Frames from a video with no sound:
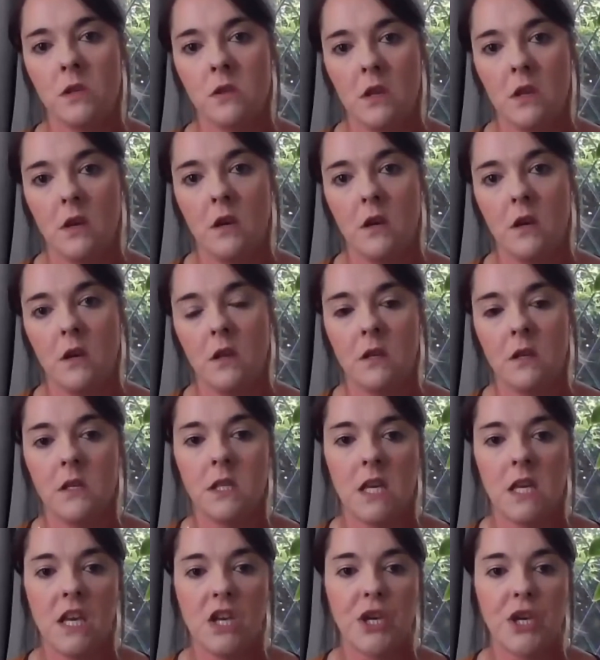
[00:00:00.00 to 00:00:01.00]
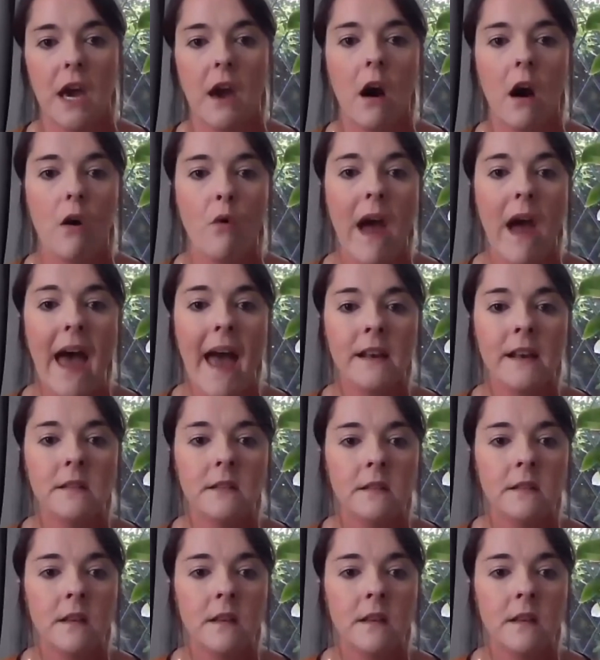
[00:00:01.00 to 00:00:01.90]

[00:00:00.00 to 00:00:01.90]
the CJRS.